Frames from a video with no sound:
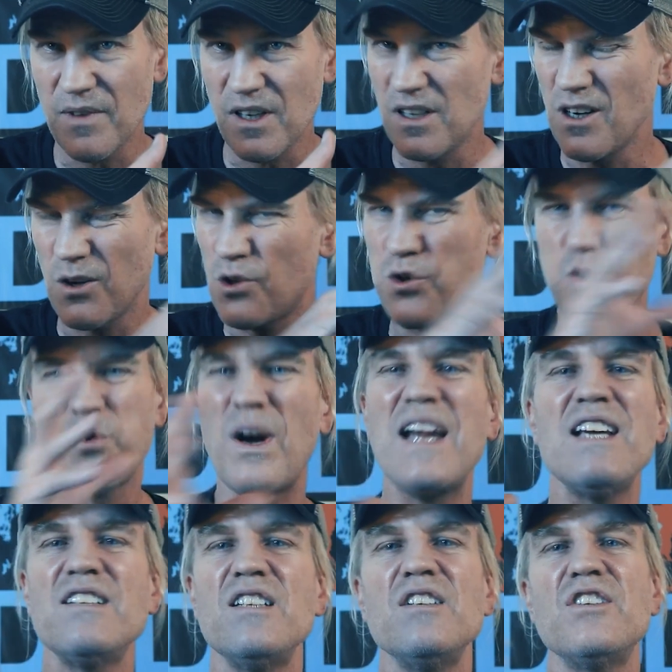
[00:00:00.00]
you know,
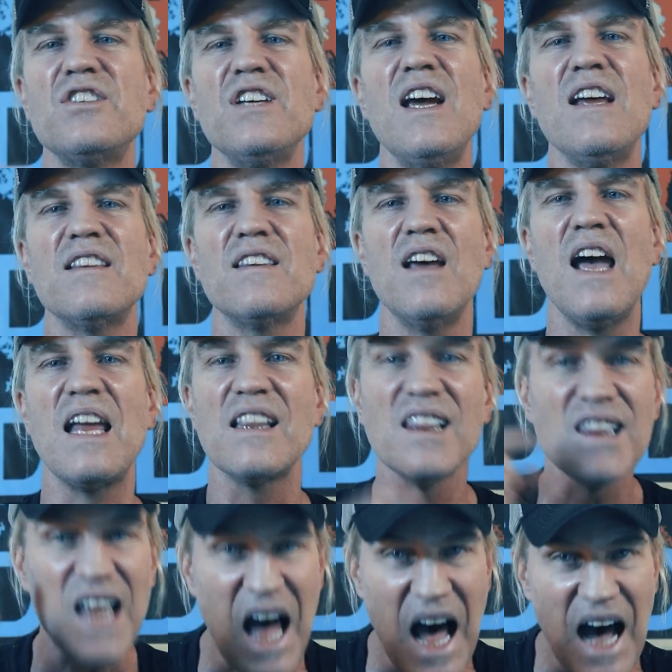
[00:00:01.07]
crazy shit
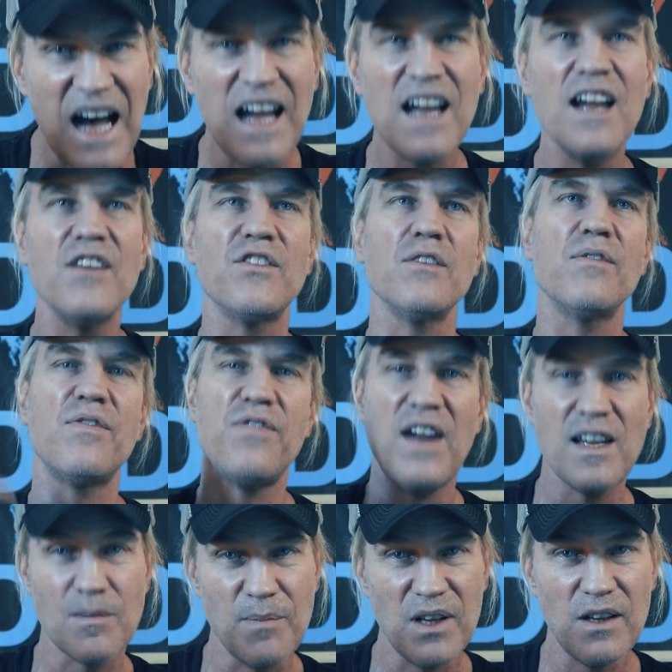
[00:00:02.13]
and lies and
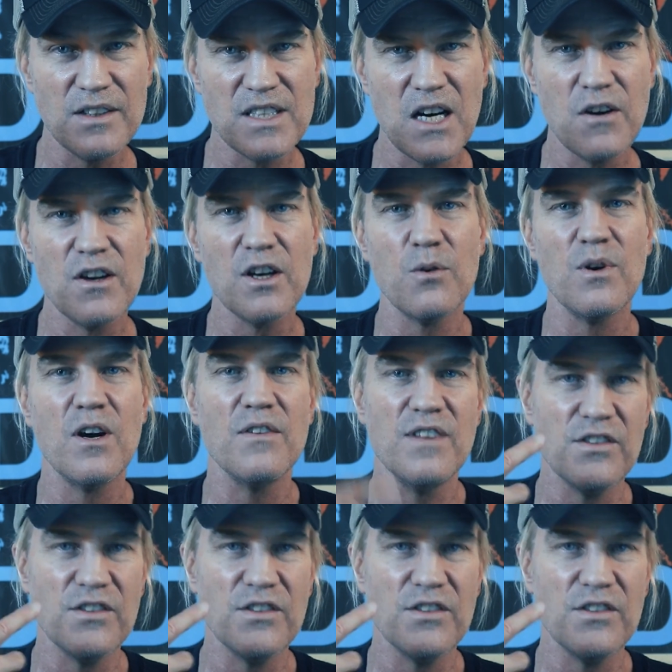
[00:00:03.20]
fake military career.